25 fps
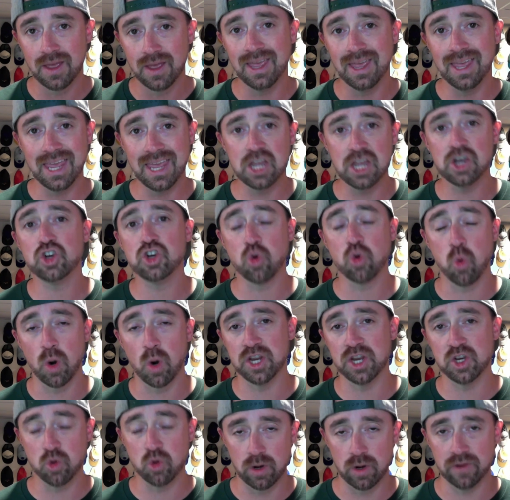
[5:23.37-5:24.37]
in
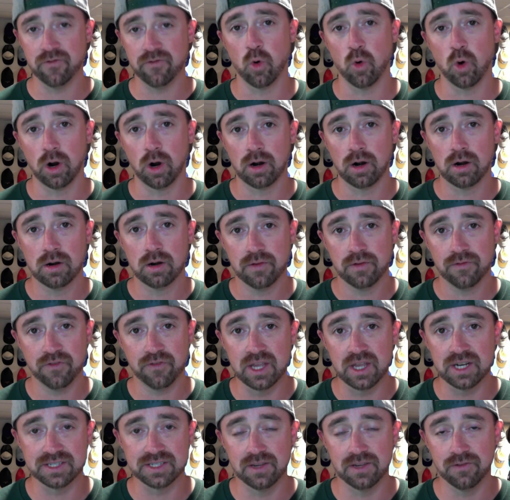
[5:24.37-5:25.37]
2024
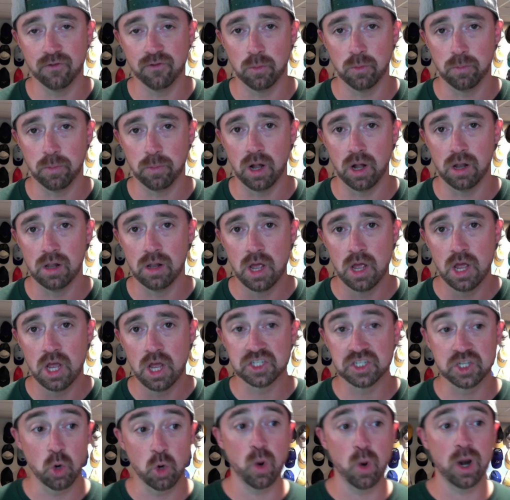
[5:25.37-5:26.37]
fantasy football.
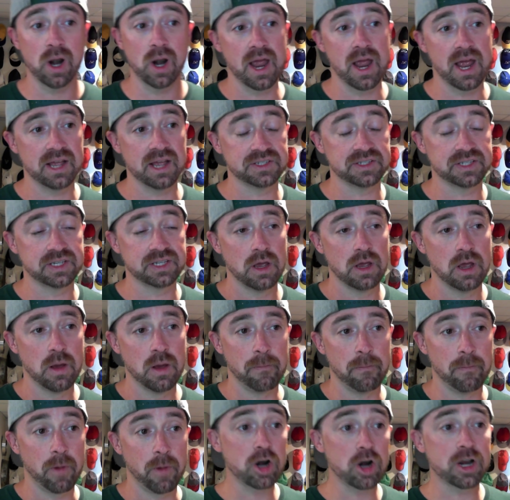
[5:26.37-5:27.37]
So whereas
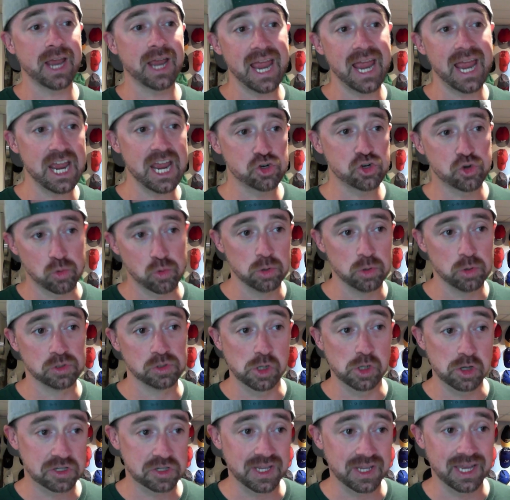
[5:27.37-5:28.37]
Mark Andrews
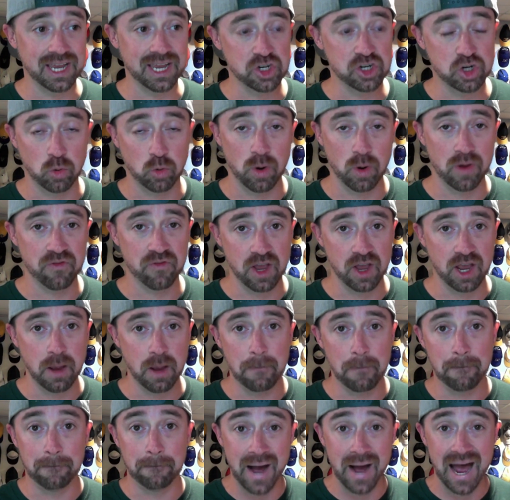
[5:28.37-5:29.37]
looks like a
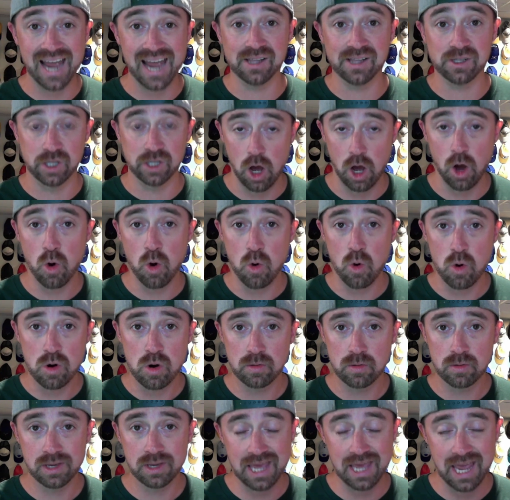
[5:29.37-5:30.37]
terrific buy low
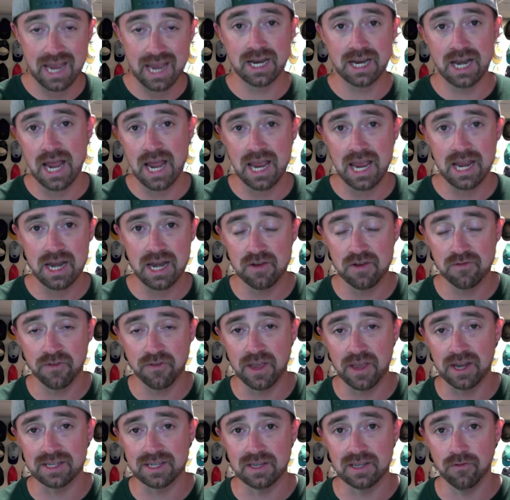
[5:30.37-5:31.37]
candidate in
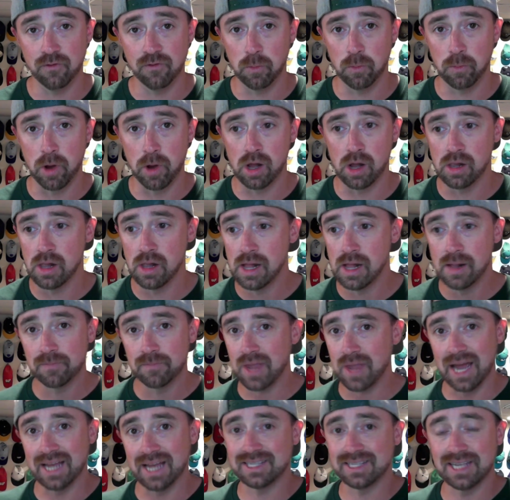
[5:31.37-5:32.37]
fantasy football,
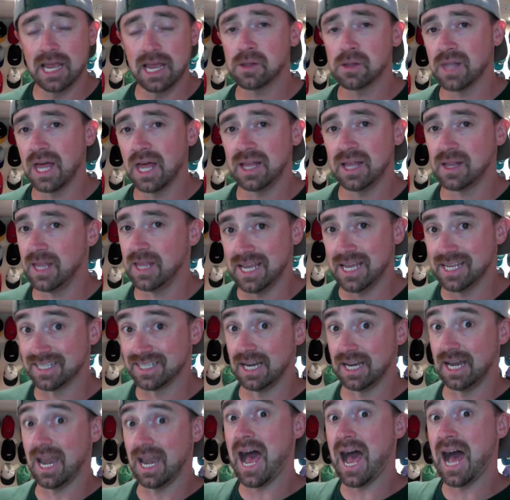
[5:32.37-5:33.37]
Isaiah Likely is
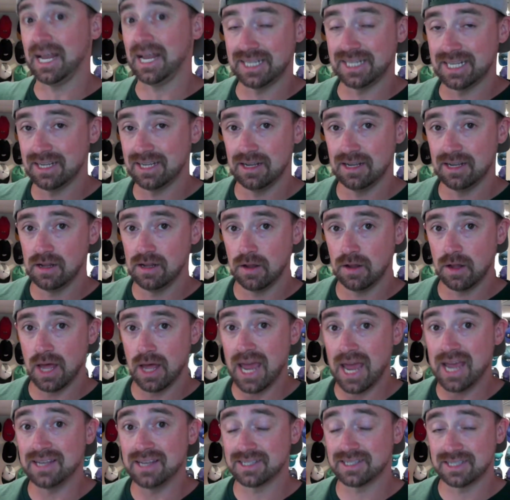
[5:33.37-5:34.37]
not
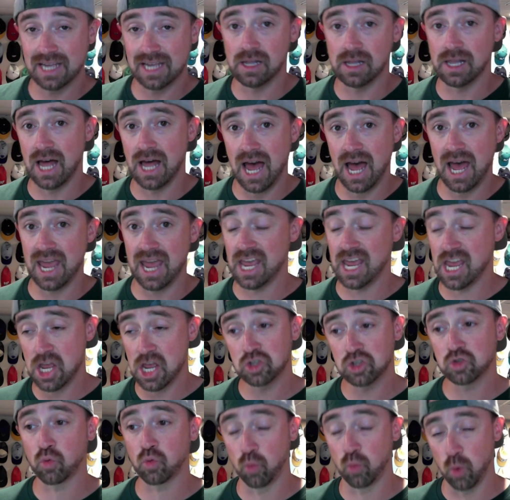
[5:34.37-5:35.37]
a sell high.
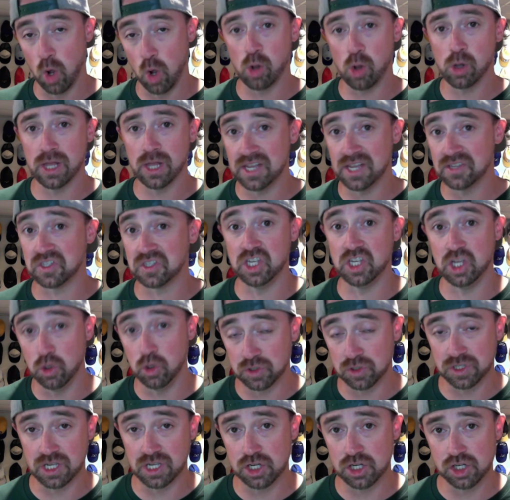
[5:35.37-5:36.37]
His role, his
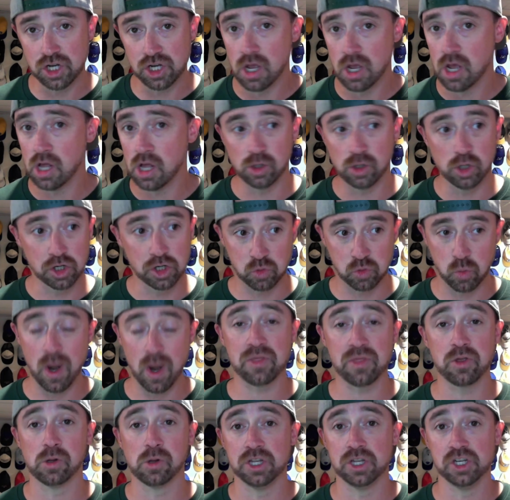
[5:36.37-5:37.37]
usage looks
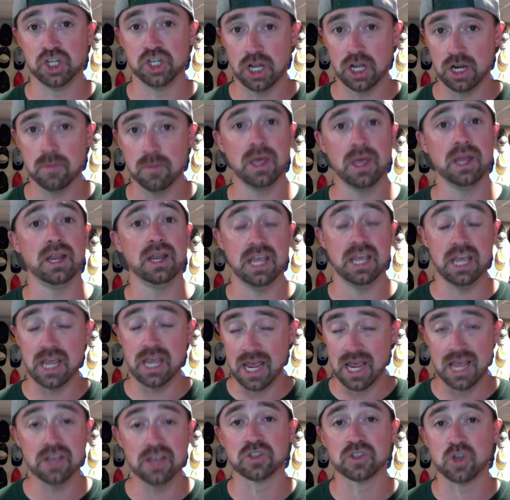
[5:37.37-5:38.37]
rather legitimate. He
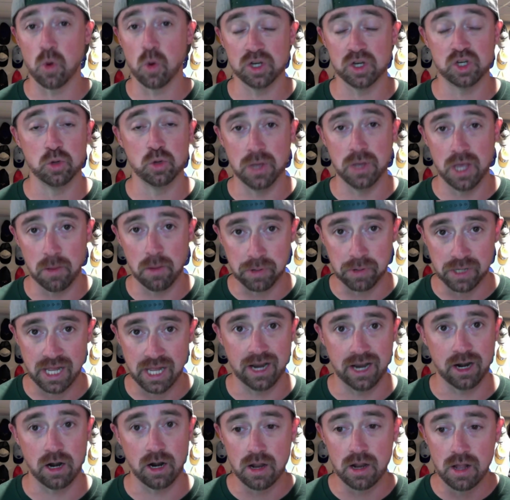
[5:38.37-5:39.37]
is going to be a
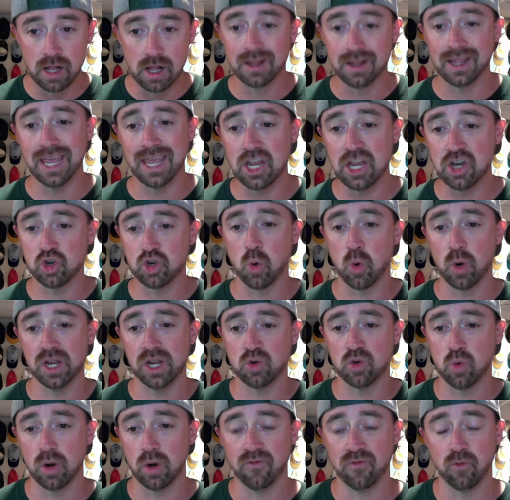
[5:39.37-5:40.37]
player in
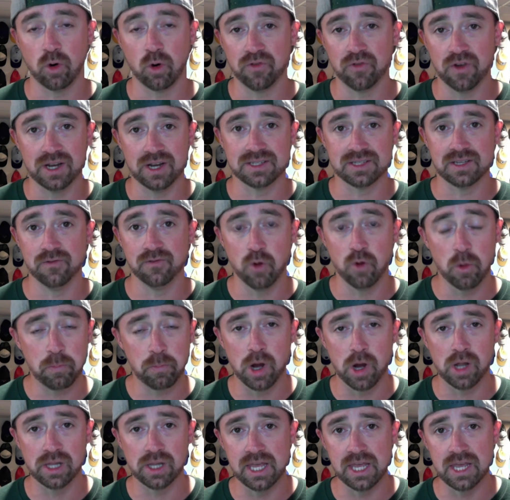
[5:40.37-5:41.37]
2024 fantasy
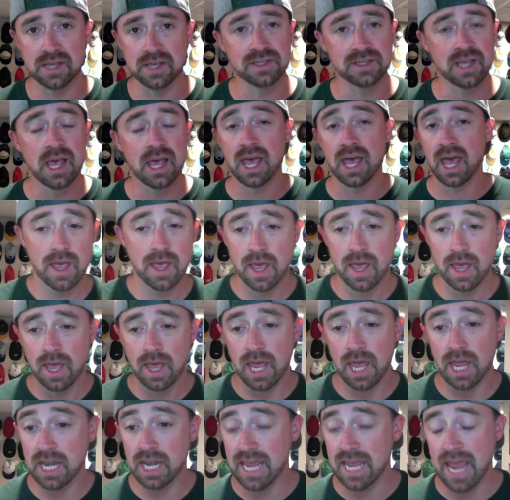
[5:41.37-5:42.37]
football leagues,
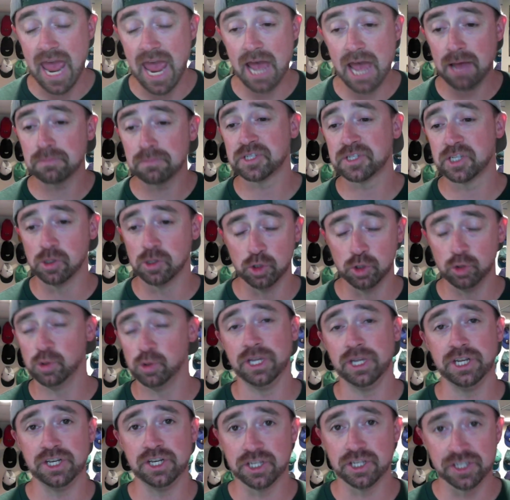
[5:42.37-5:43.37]
and he
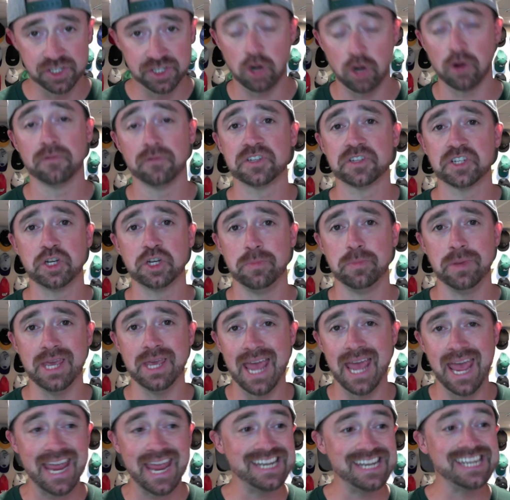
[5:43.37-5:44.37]
absolutely deserves to be
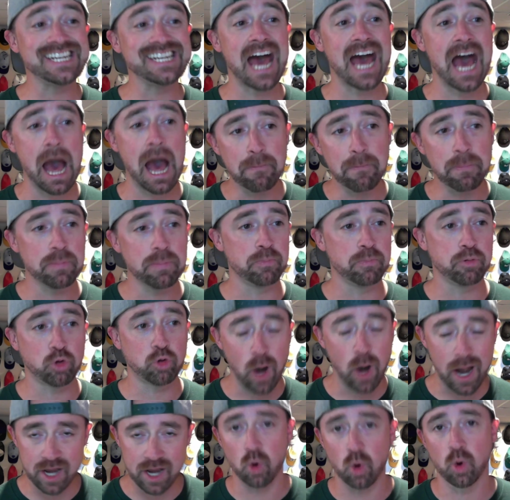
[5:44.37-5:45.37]
a top
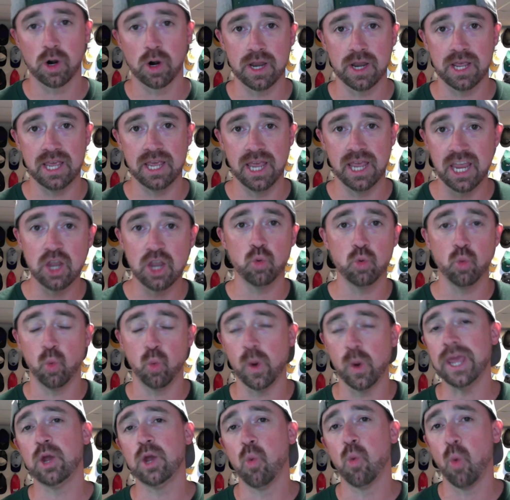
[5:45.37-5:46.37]
priority in
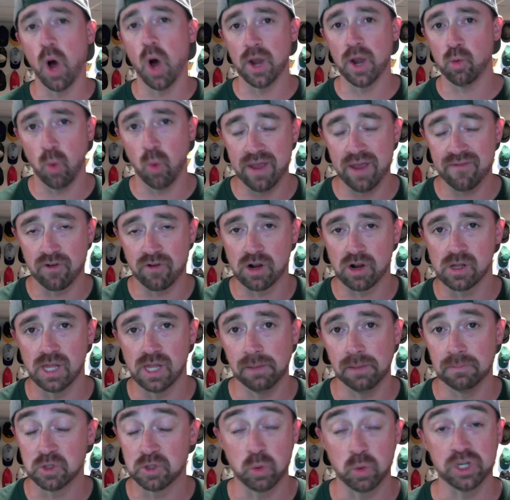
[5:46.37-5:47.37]
week 1 waiver
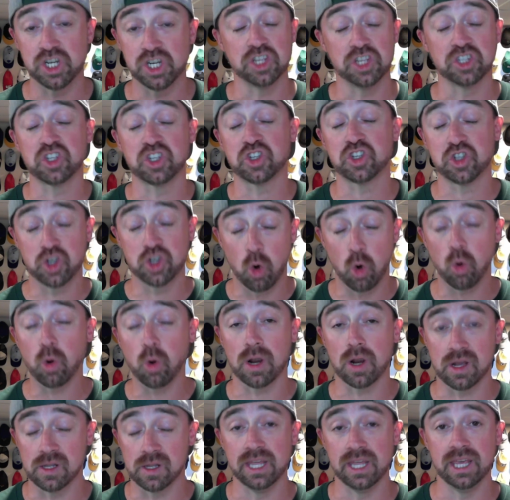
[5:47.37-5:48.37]
claims, which
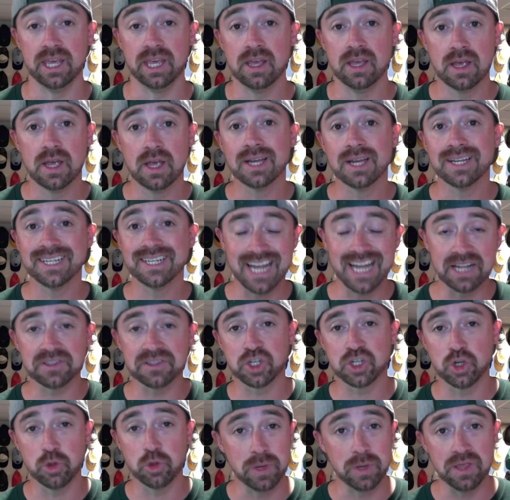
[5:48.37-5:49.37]
historically tends
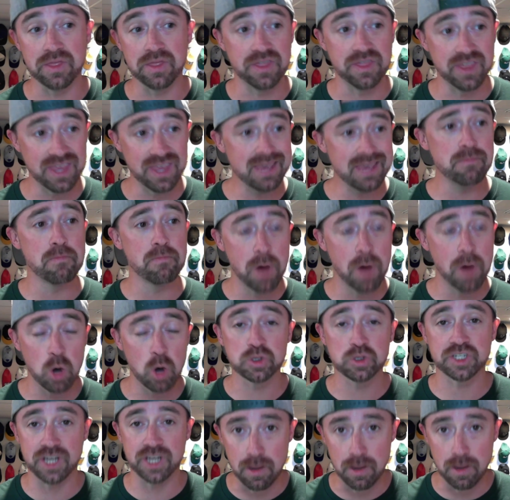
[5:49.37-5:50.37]
to be the
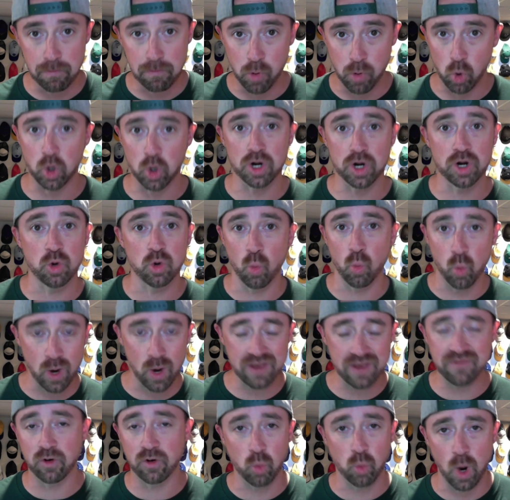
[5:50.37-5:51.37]
most important
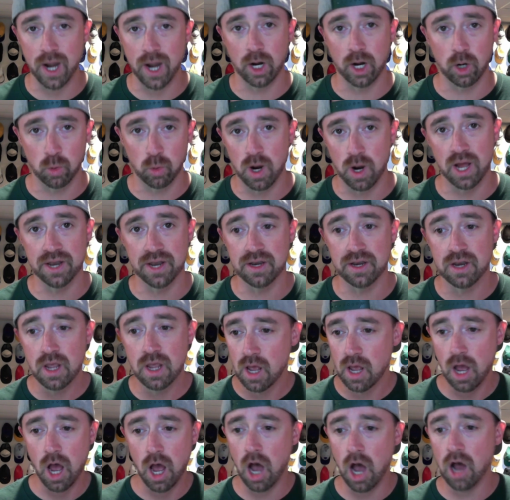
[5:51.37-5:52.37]
waiver wire run
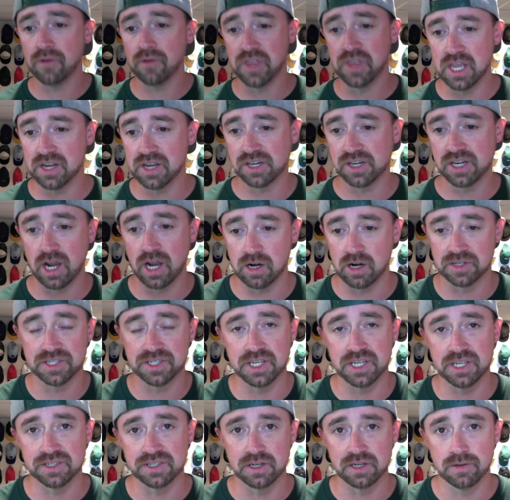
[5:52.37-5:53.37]
of the entire
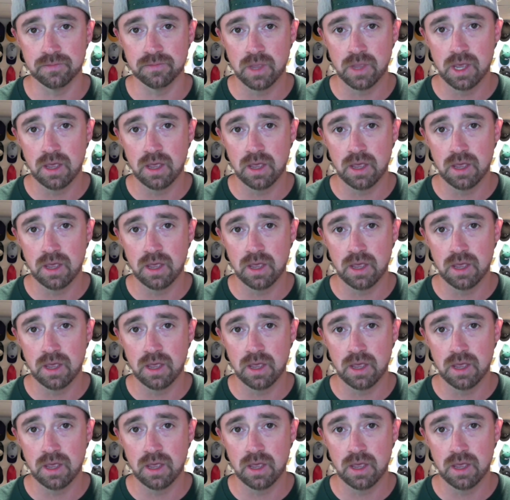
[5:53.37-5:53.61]
season.